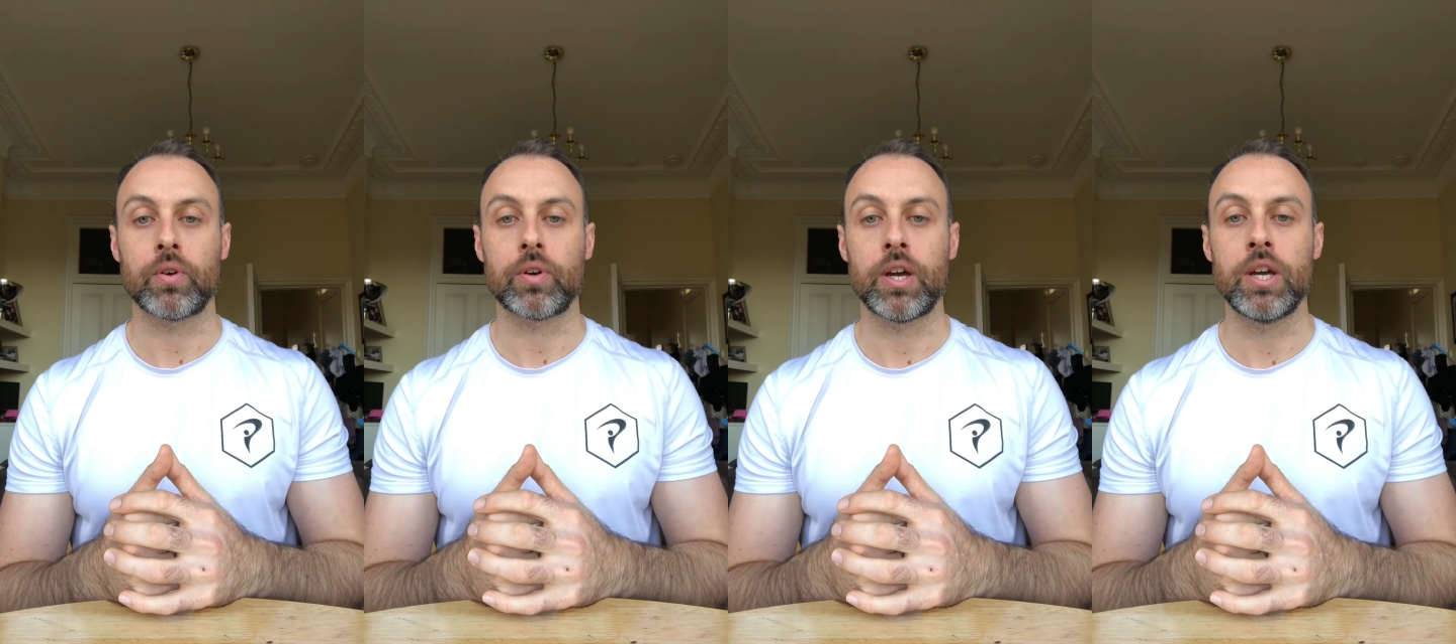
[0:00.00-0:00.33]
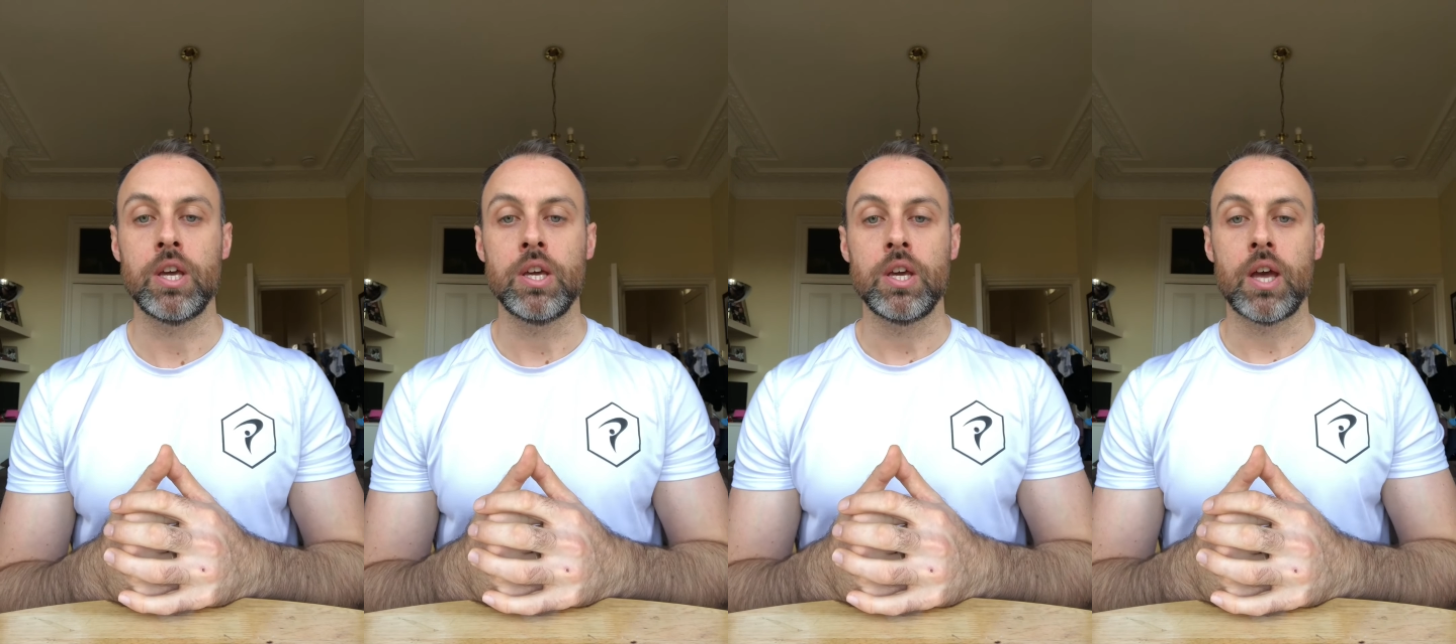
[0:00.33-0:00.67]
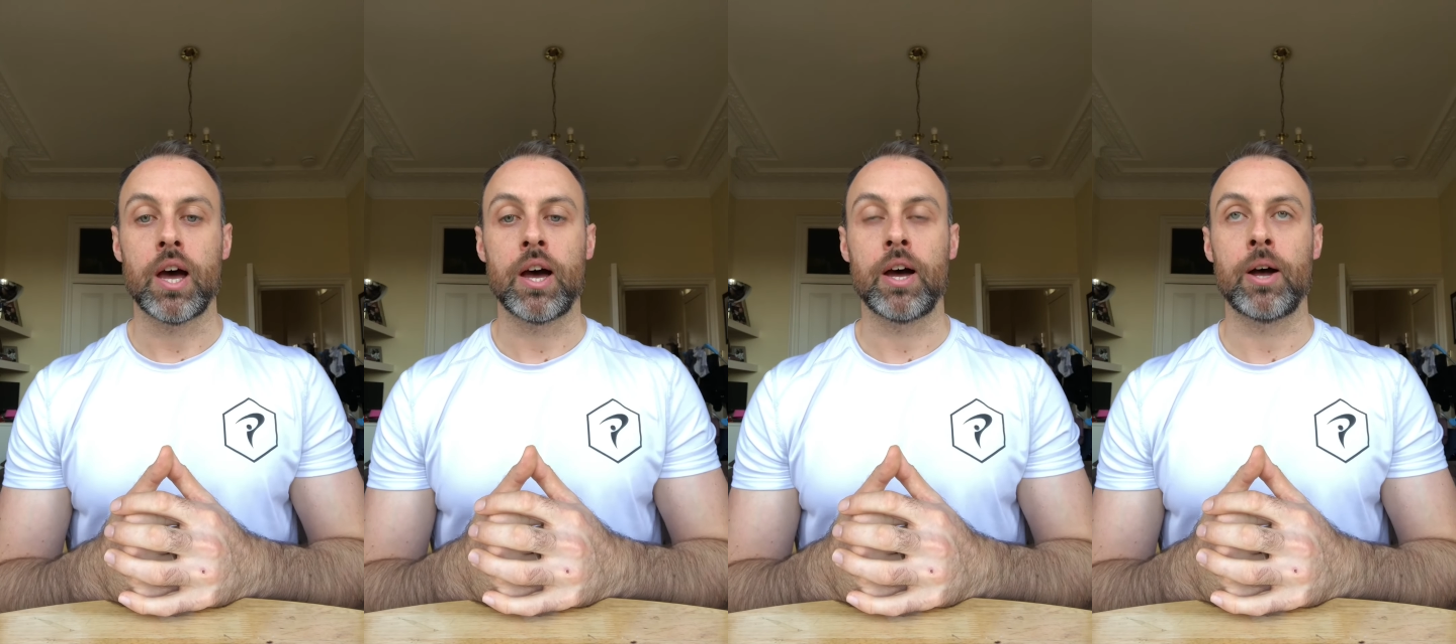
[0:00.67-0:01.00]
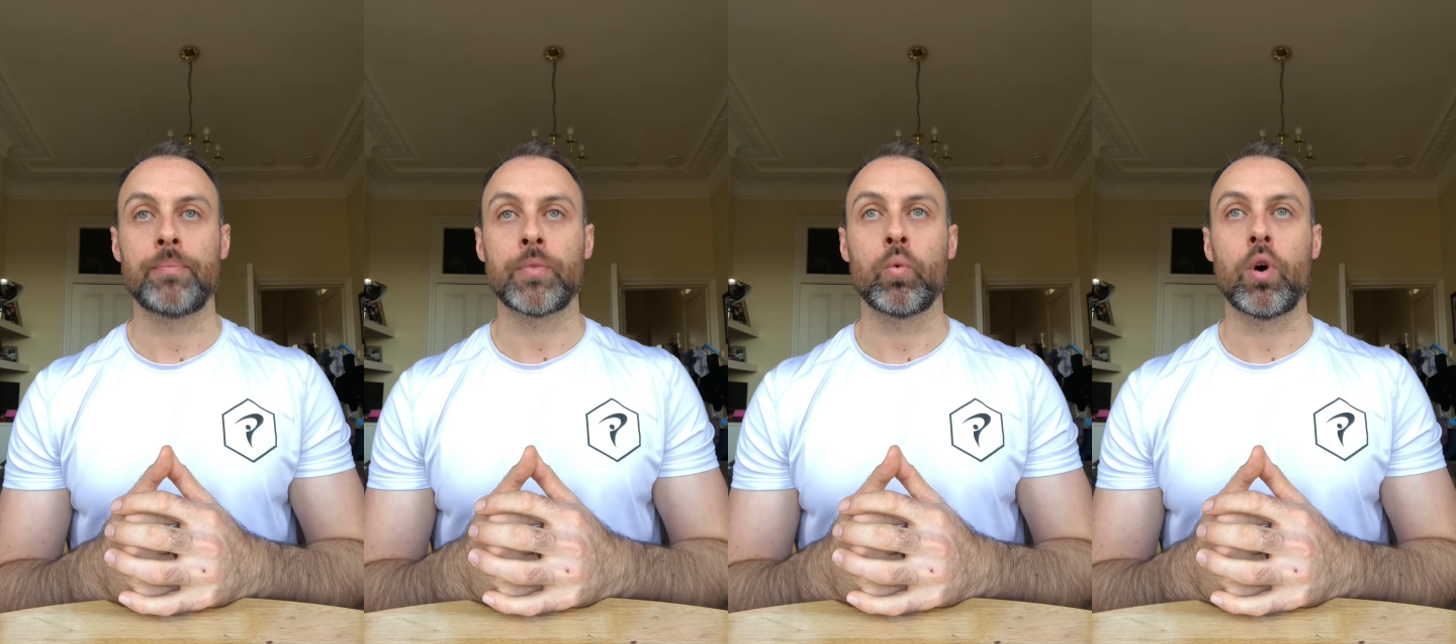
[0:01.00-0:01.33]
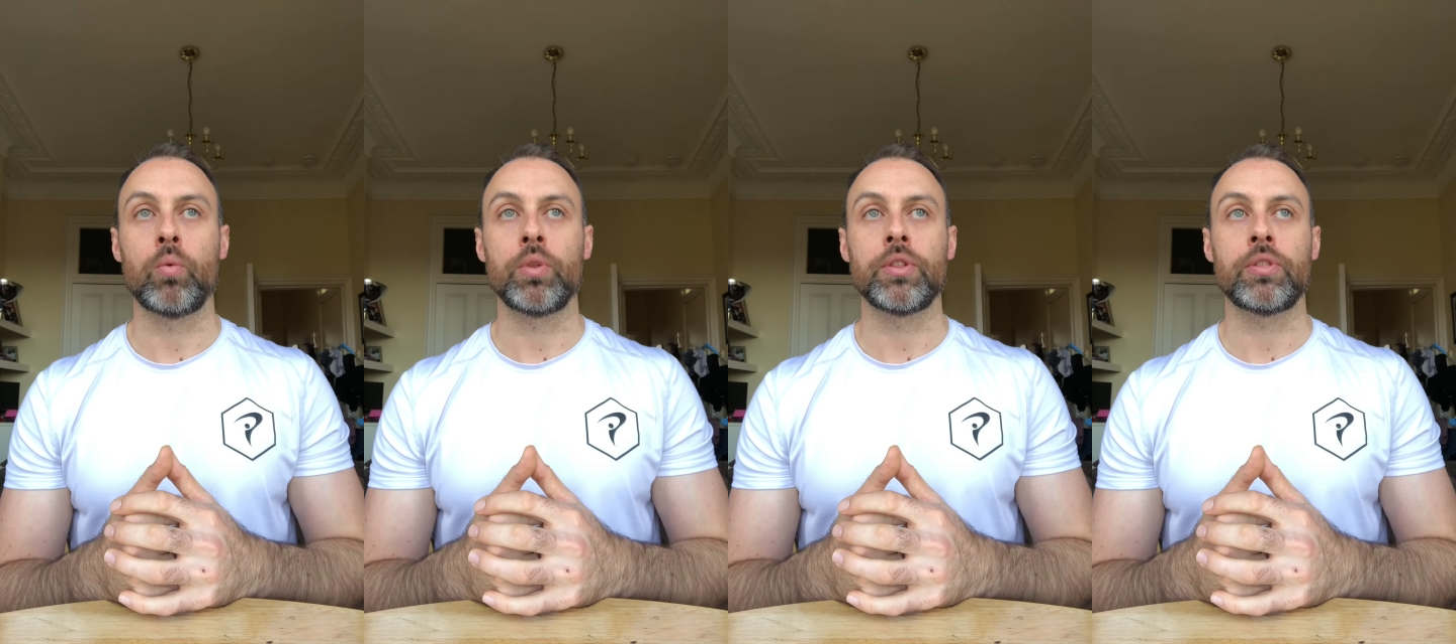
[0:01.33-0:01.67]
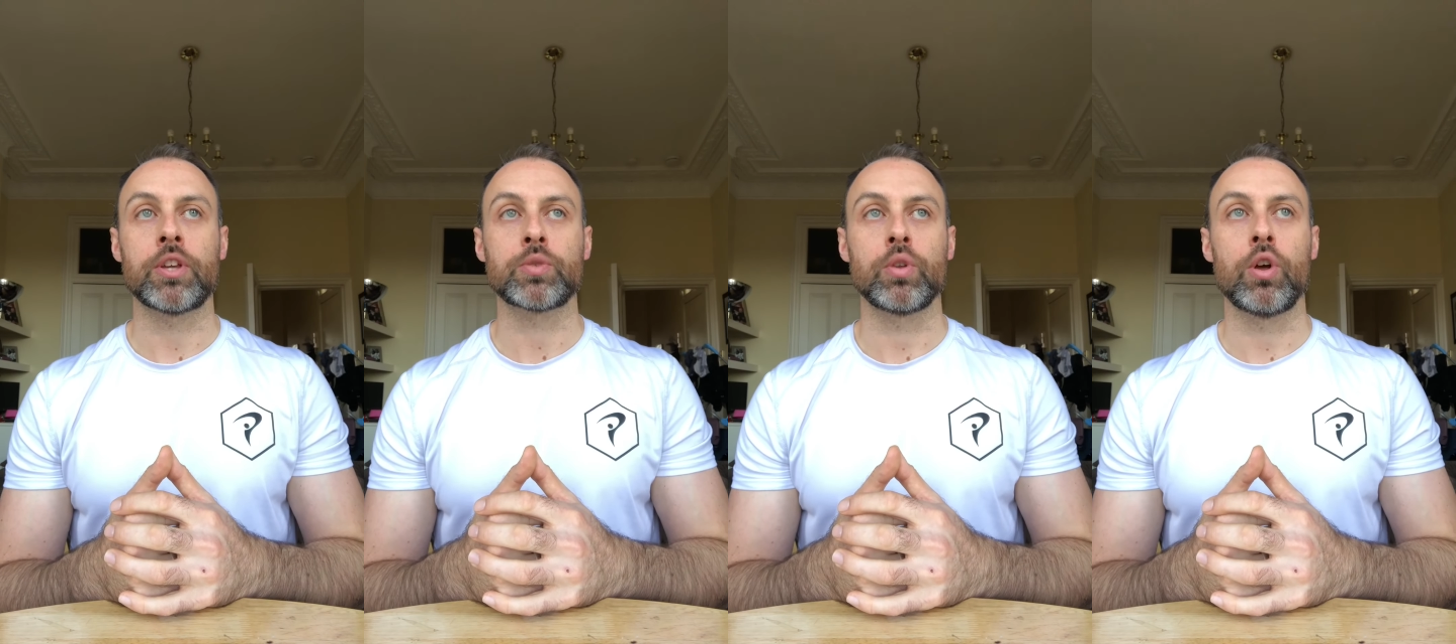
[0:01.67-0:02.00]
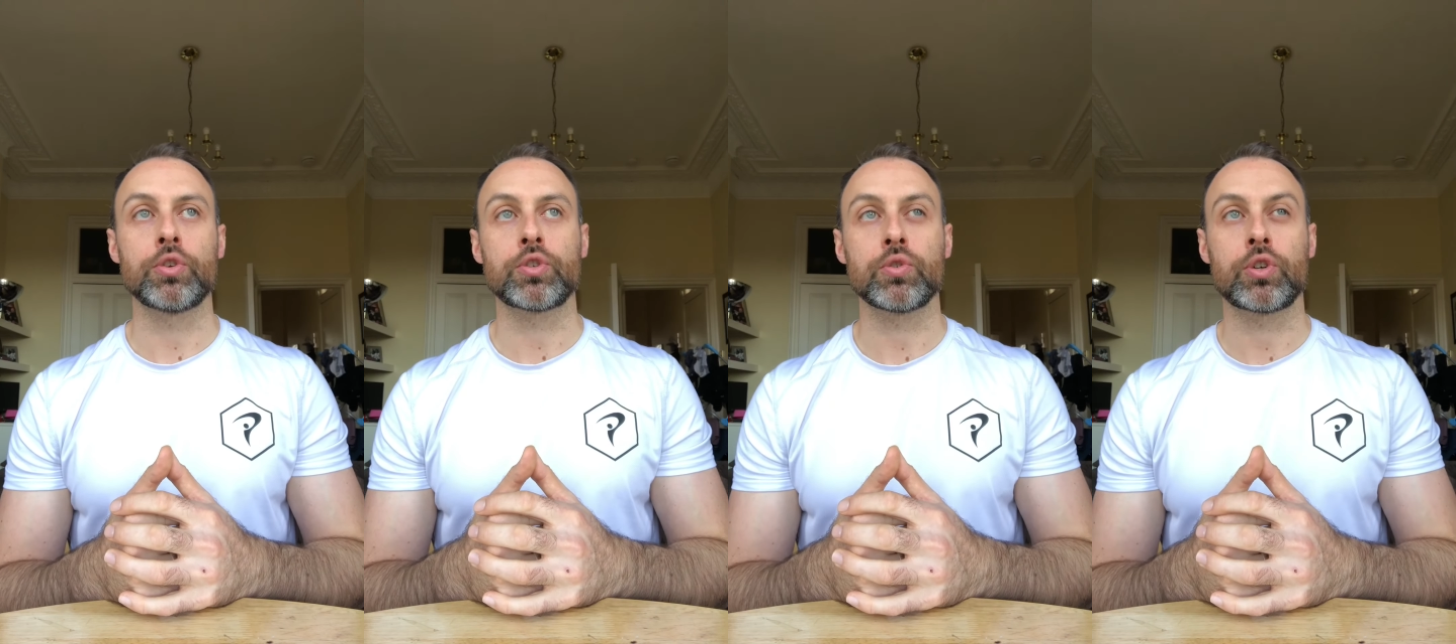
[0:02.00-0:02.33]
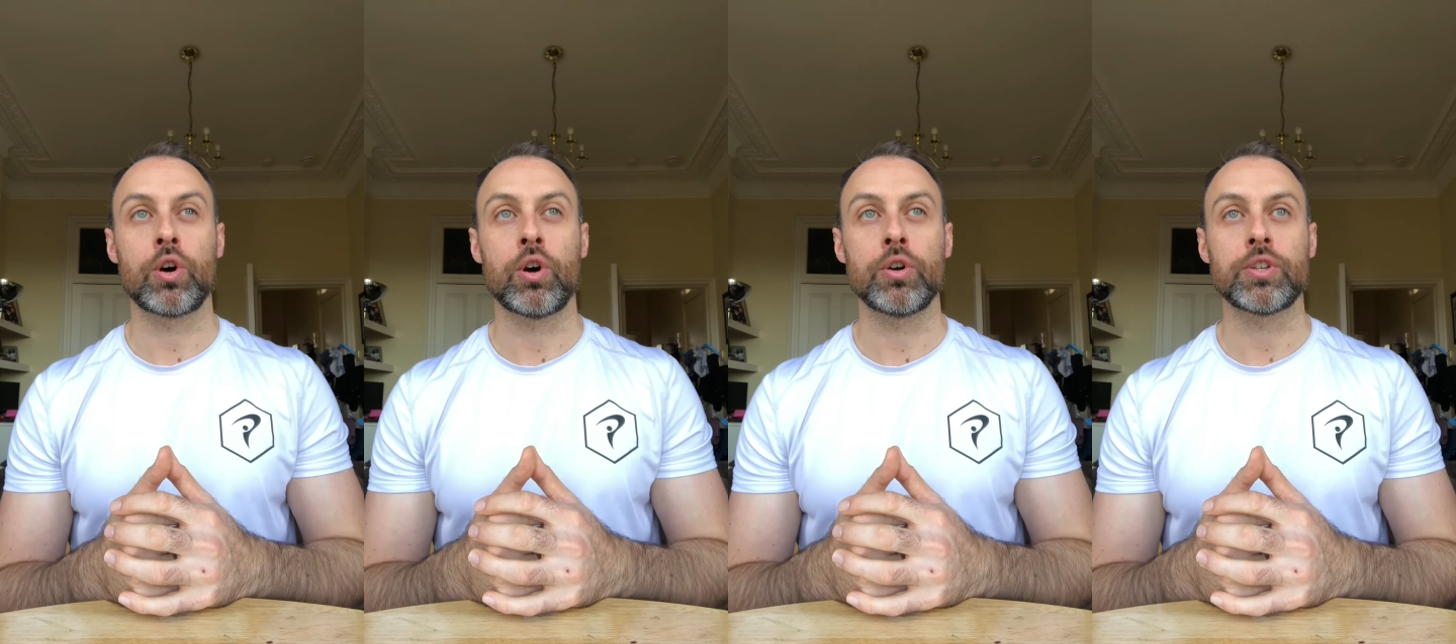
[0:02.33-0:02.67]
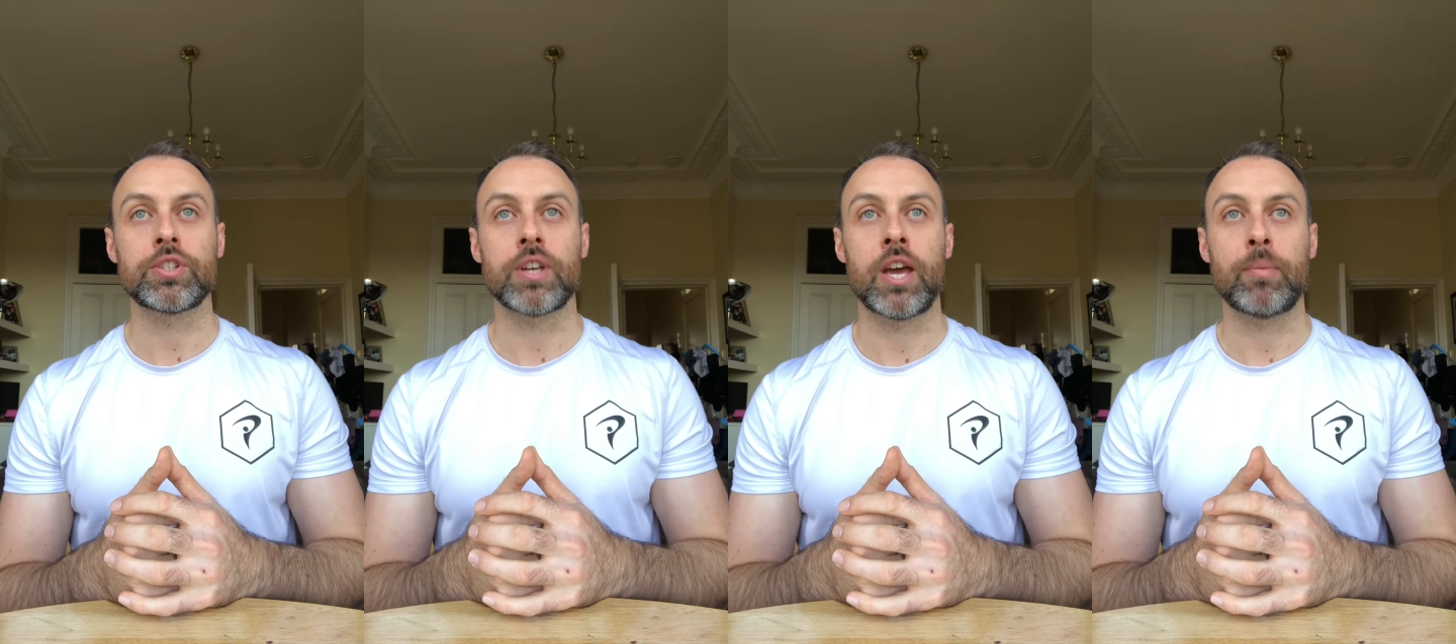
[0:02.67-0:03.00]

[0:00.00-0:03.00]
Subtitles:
Okay, this will also cause,